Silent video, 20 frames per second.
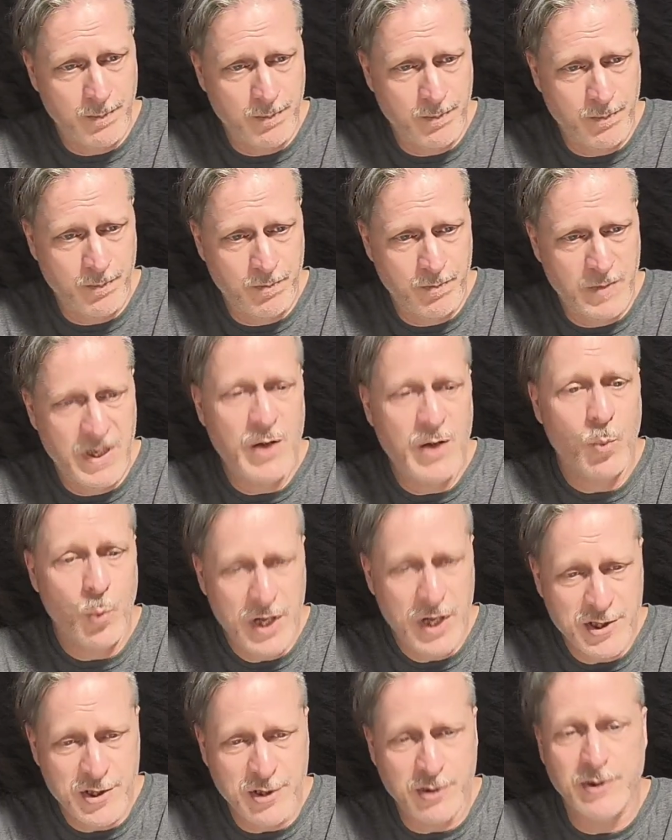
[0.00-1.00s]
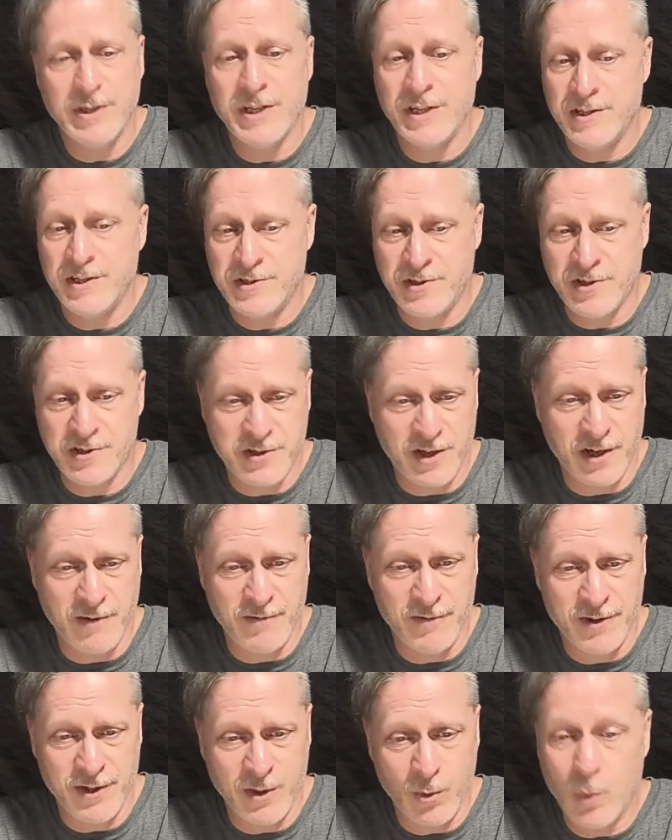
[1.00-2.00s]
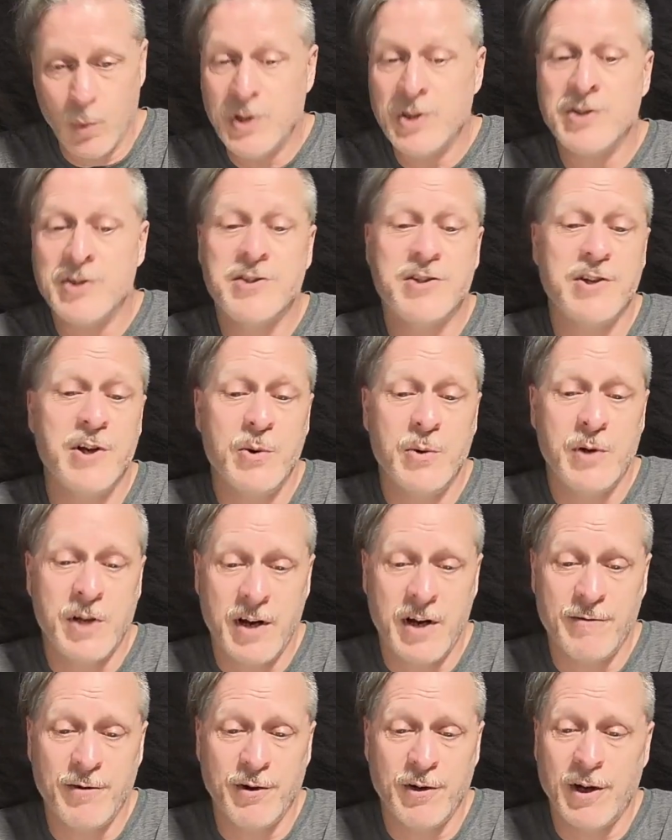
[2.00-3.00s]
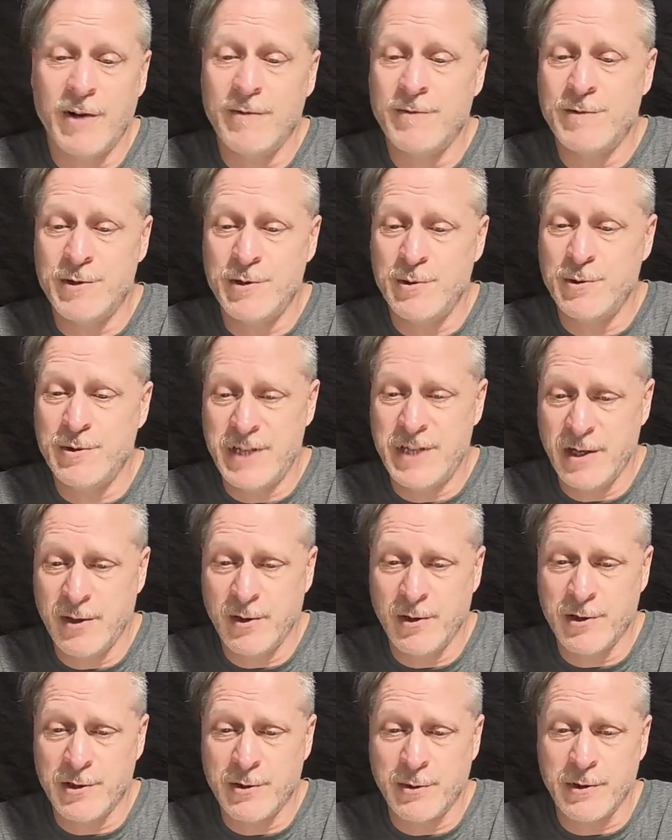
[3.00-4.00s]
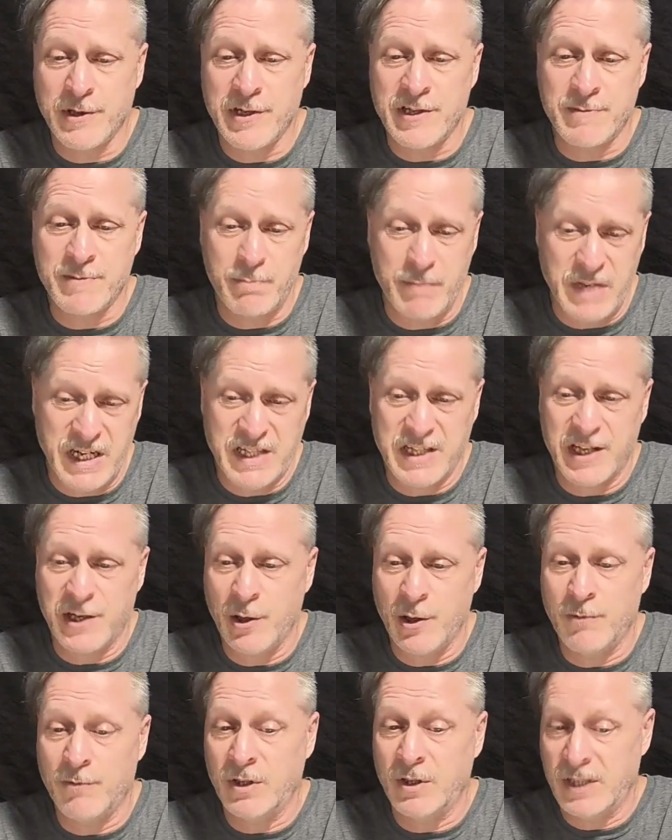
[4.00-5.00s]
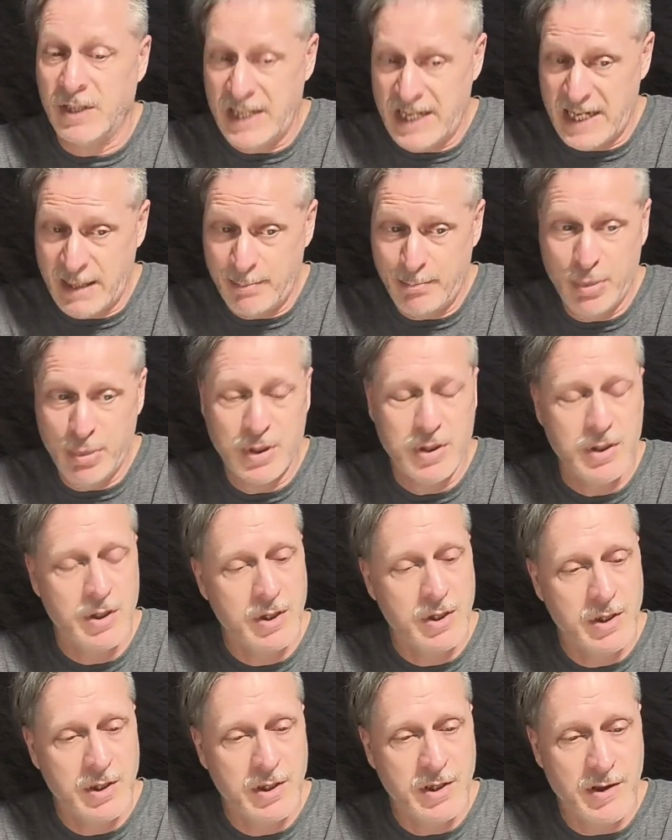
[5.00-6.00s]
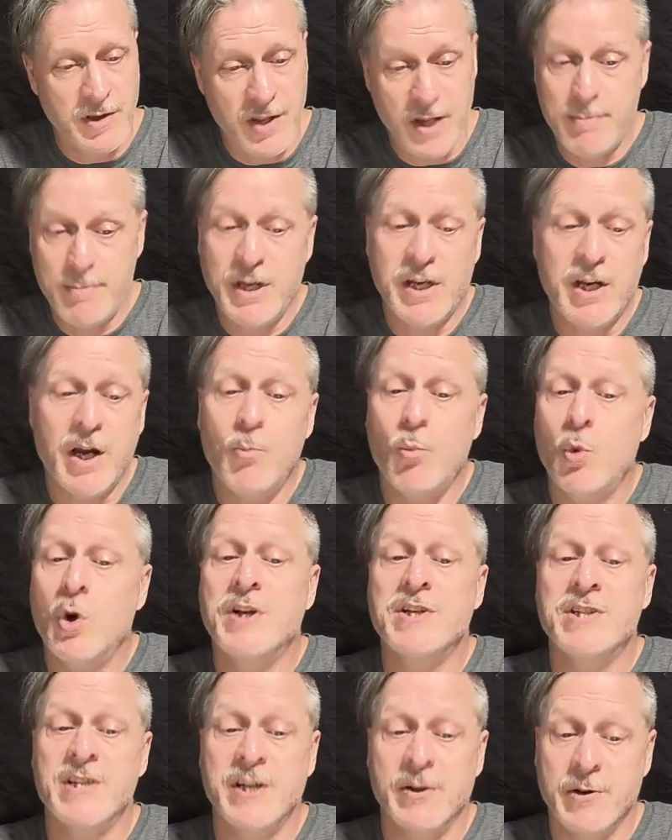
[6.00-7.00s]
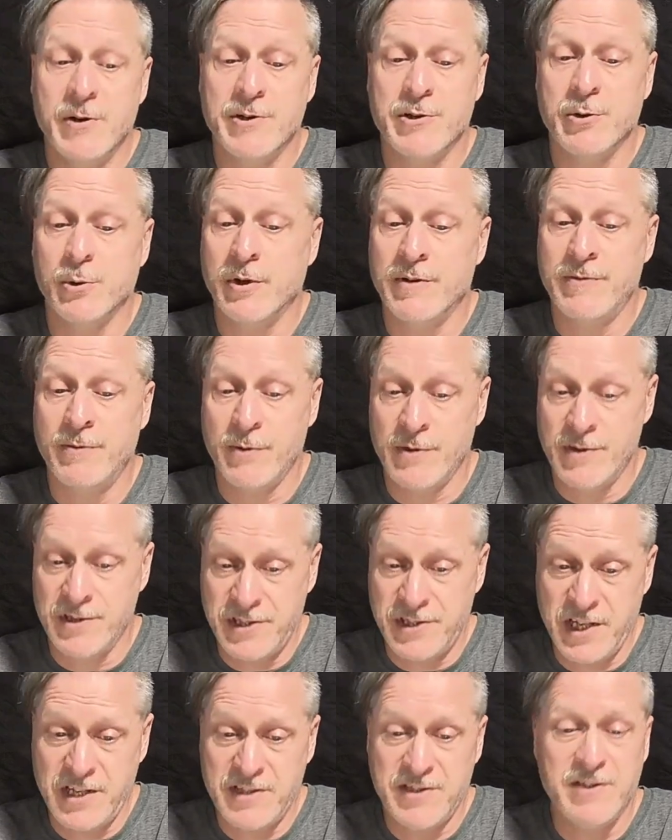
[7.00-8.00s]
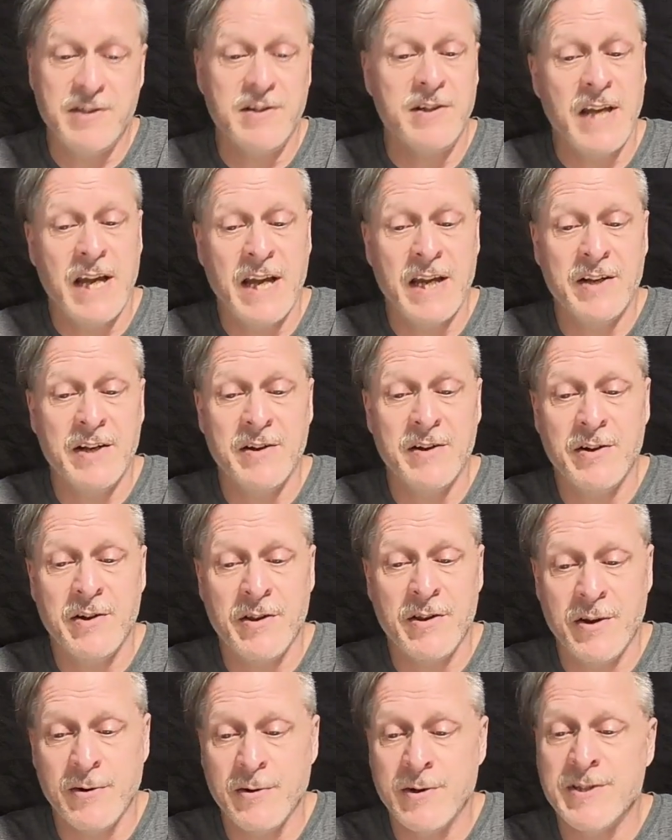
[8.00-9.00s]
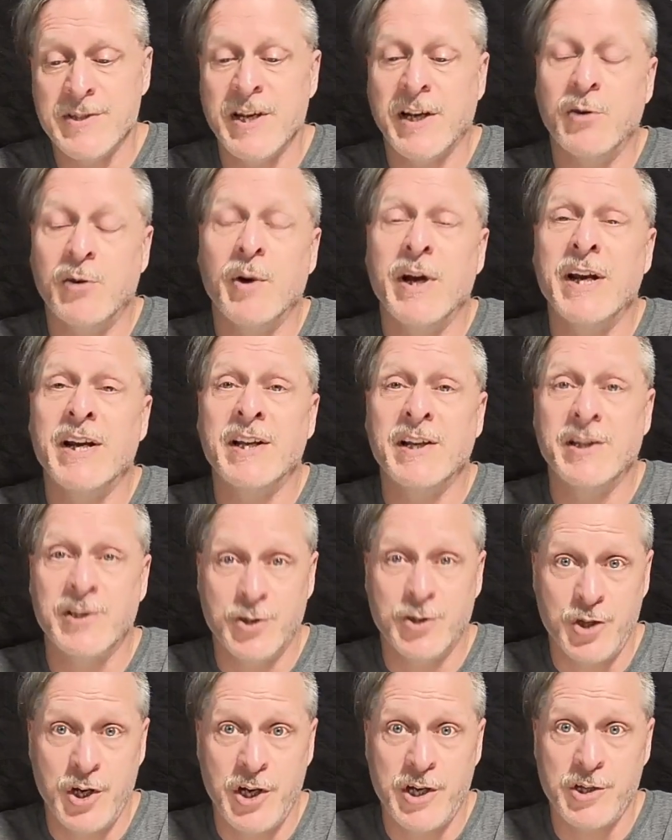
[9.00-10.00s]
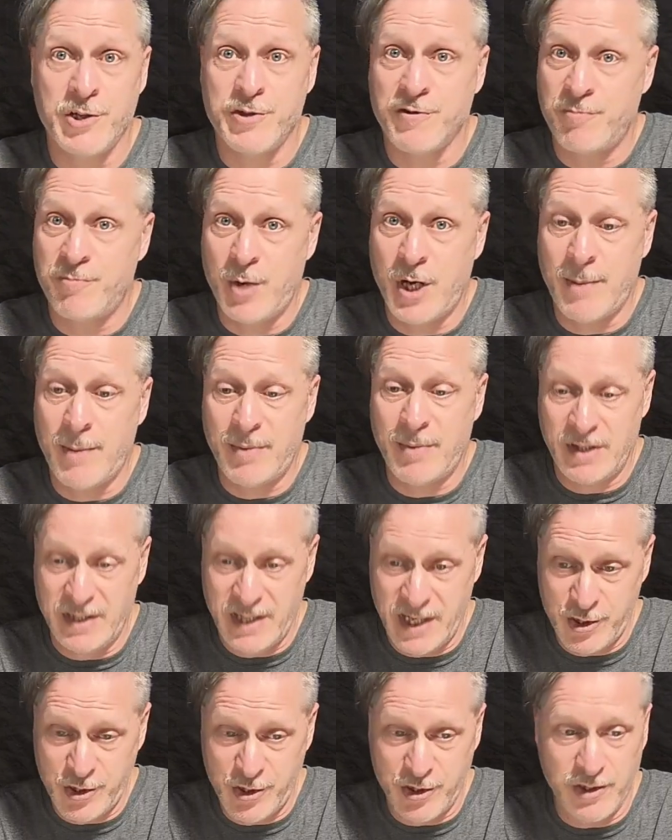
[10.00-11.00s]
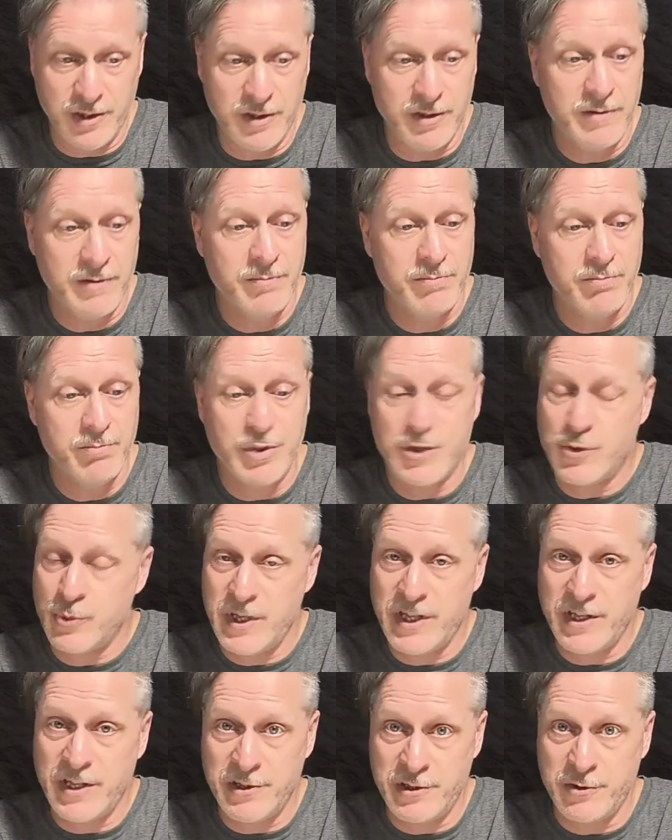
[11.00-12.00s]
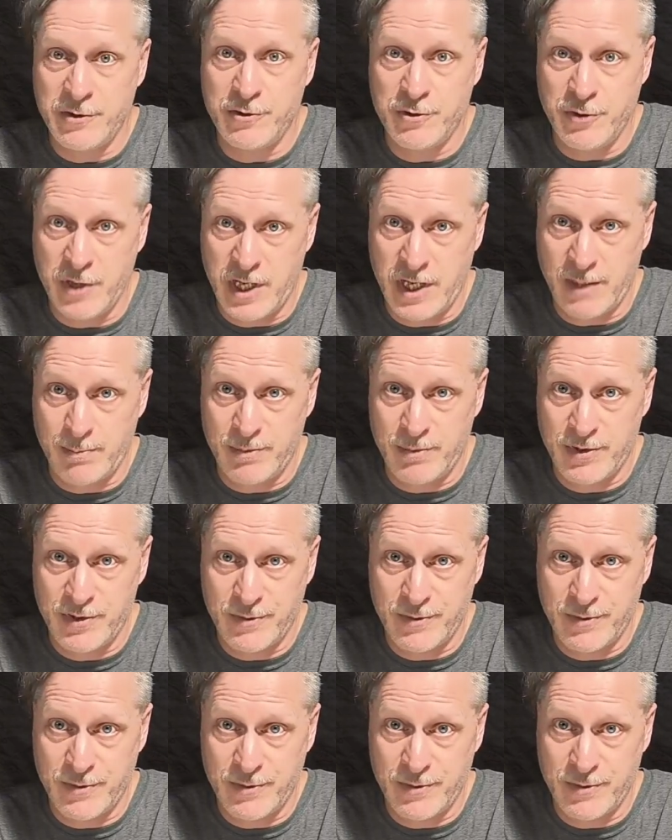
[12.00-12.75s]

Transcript: In winter, it is discovered that when the snow cover of two territories meet and overlap, they become one territory for the season, and there is a great exchange of population between the two tribes.